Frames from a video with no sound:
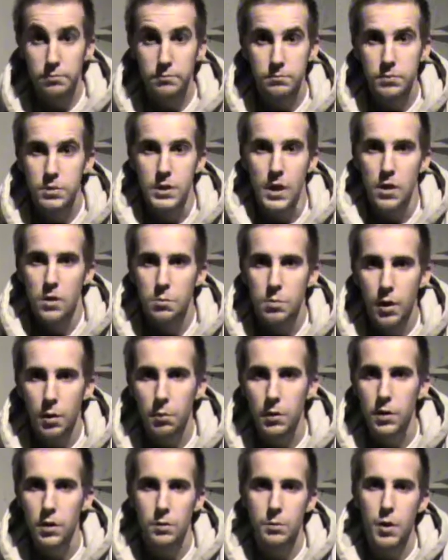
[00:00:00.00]
scare the
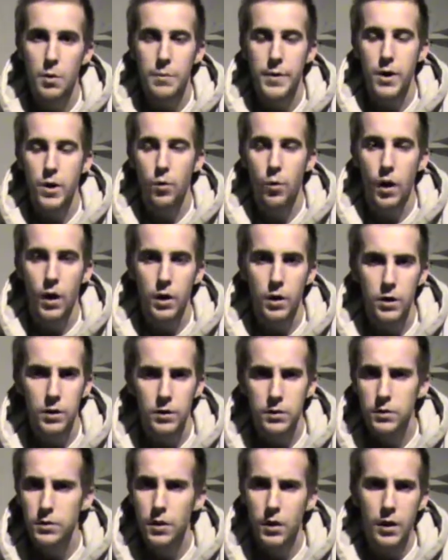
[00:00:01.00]
public about marijuana,
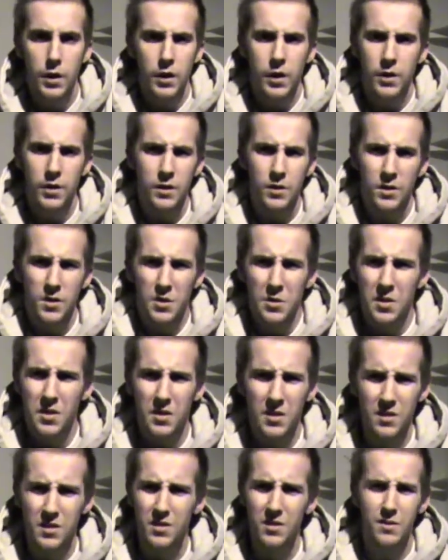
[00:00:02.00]

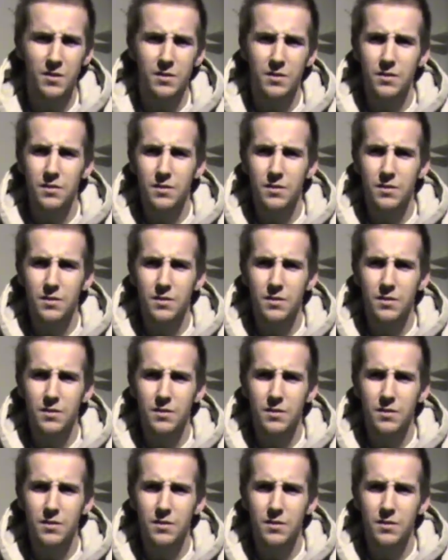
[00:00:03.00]
including